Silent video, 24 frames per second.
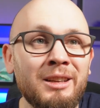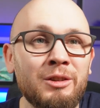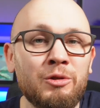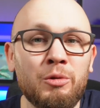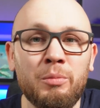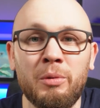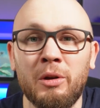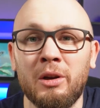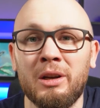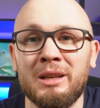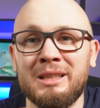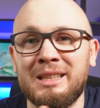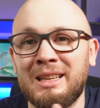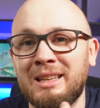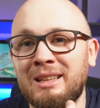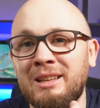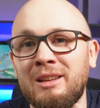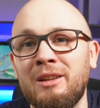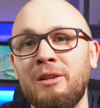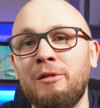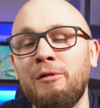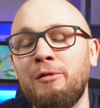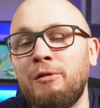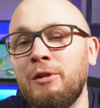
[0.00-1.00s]
To be honest, I
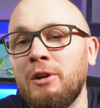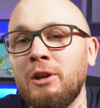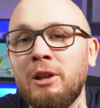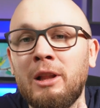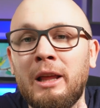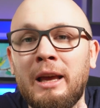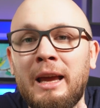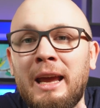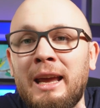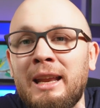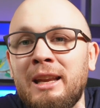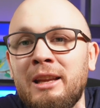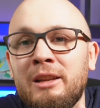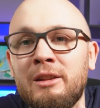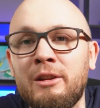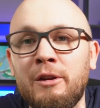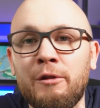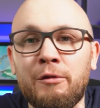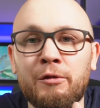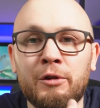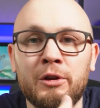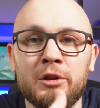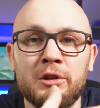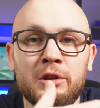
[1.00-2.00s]
didn't feel any
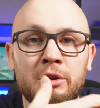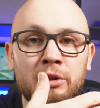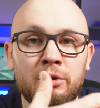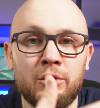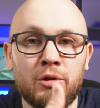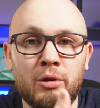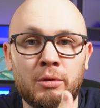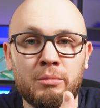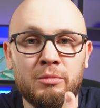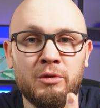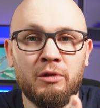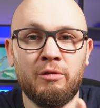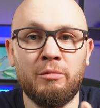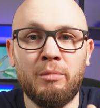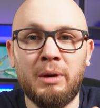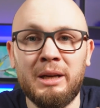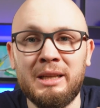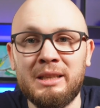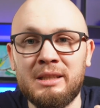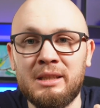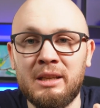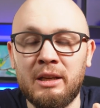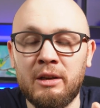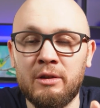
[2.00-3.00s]
difference in terms of
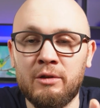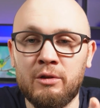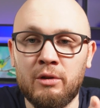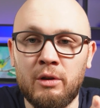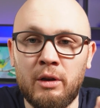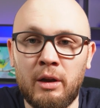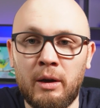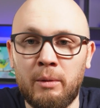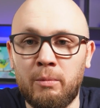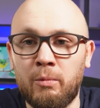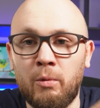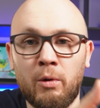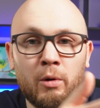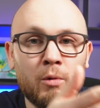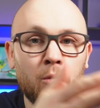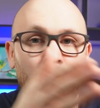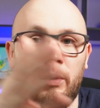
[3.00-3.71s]
my sales on Upwork,